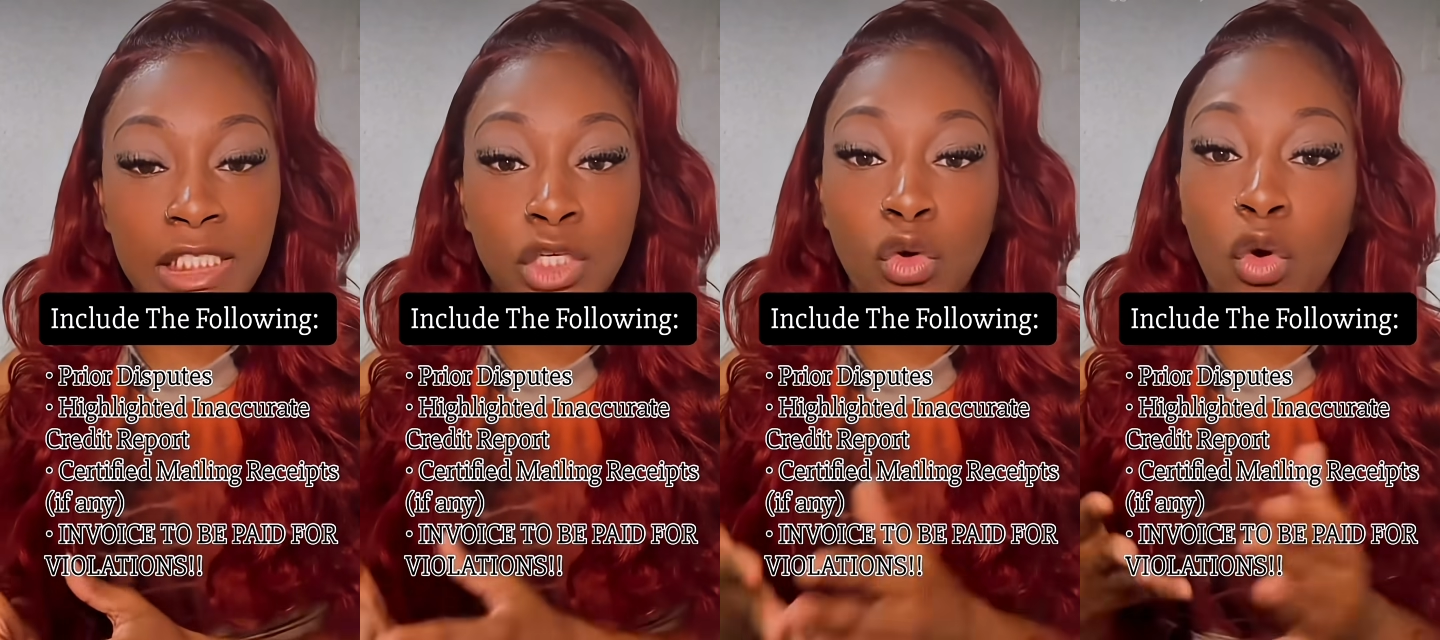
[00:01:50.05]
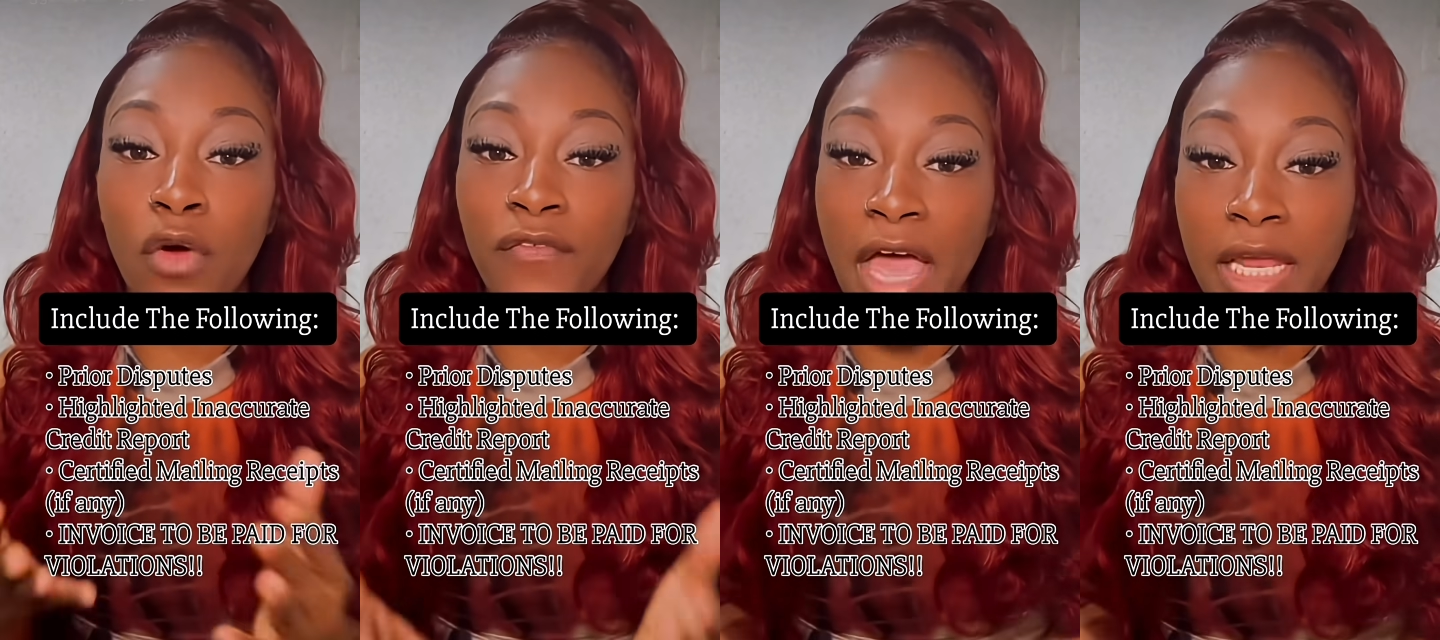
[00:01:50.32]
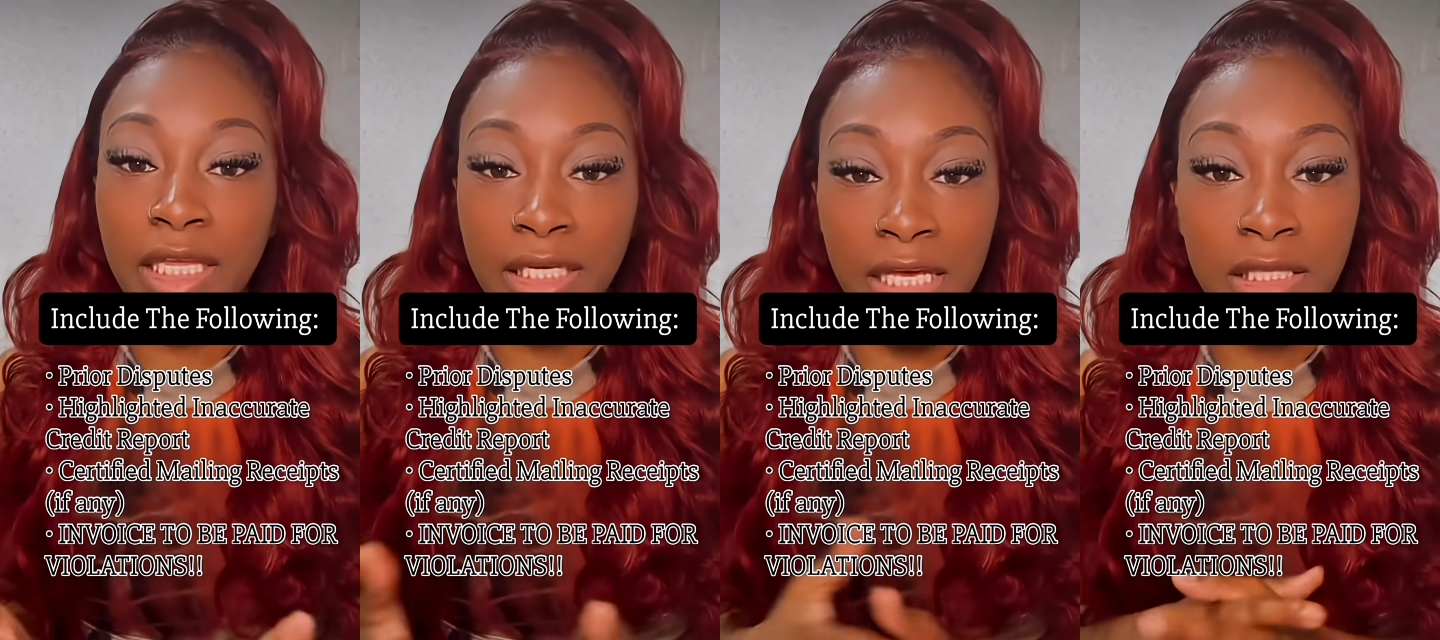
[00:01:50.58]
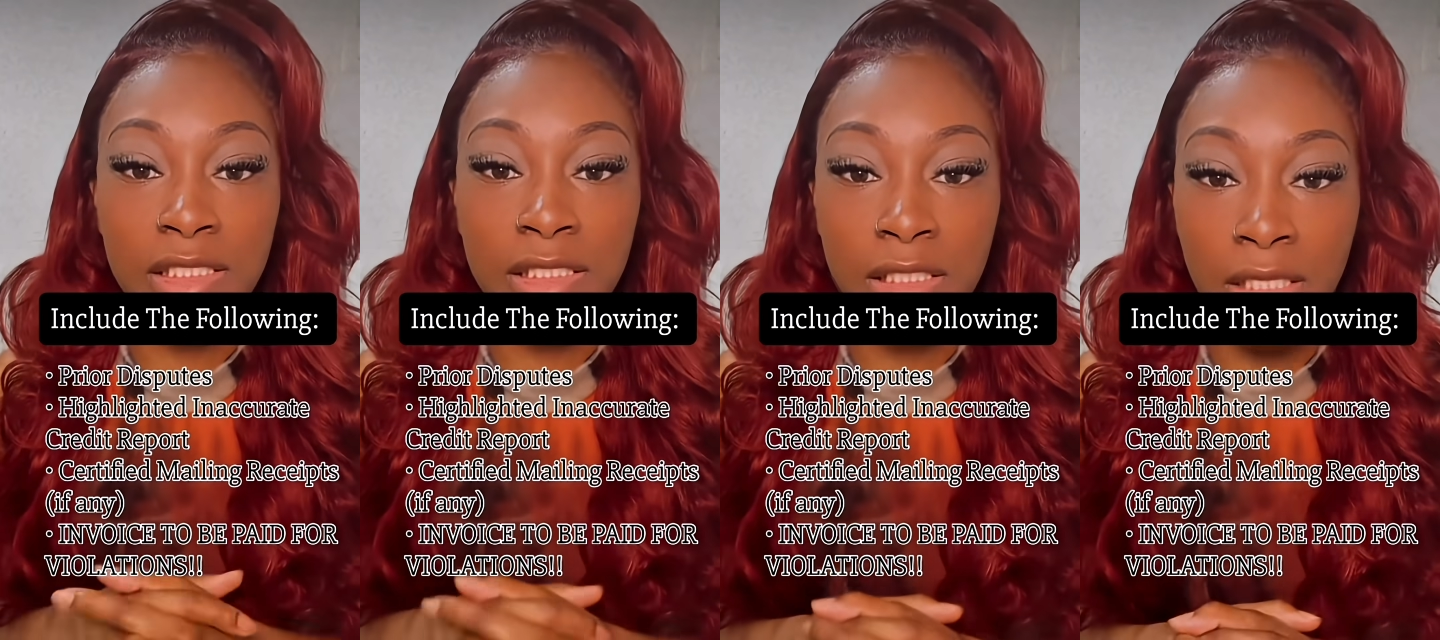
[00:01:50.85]
or validate
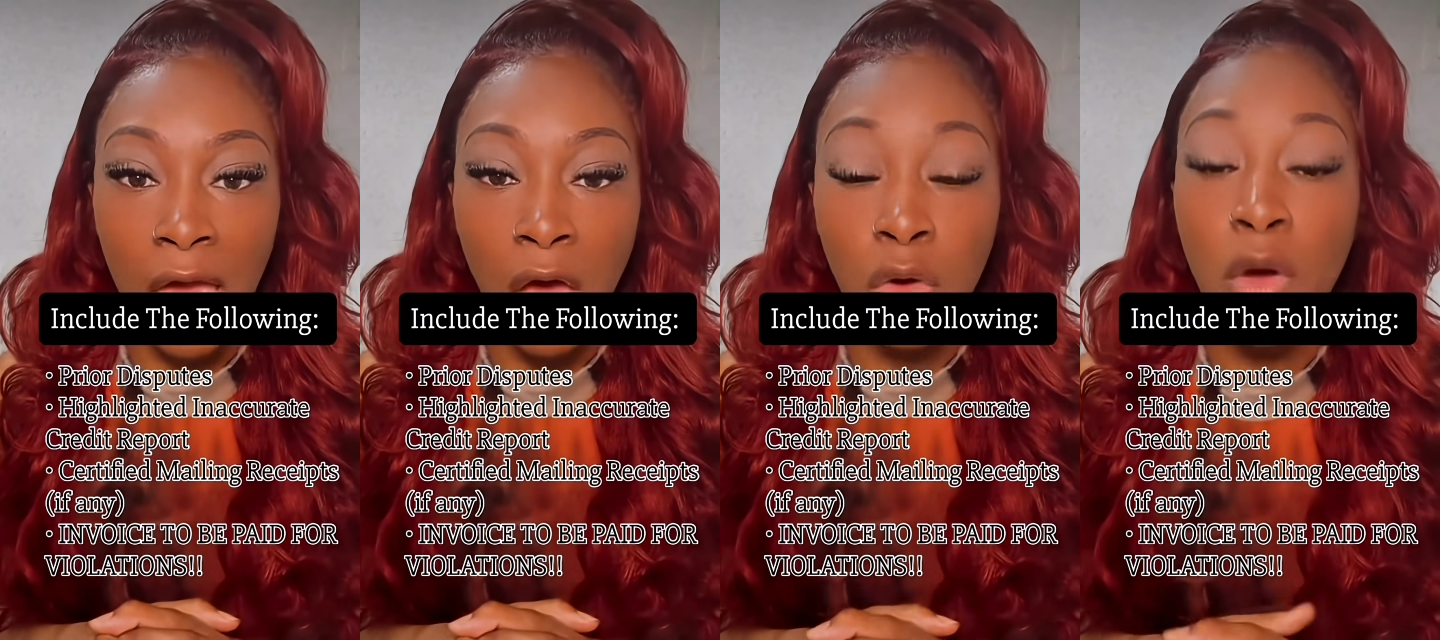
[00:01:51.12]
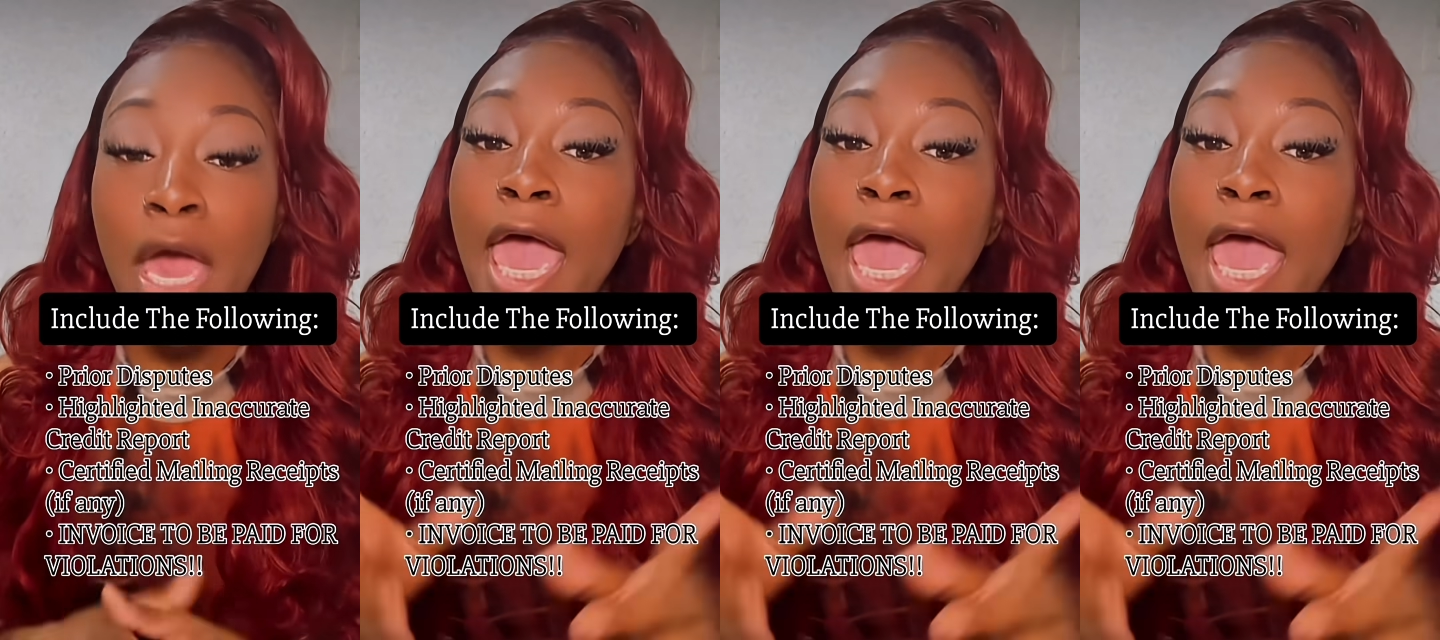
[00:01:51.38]
this account,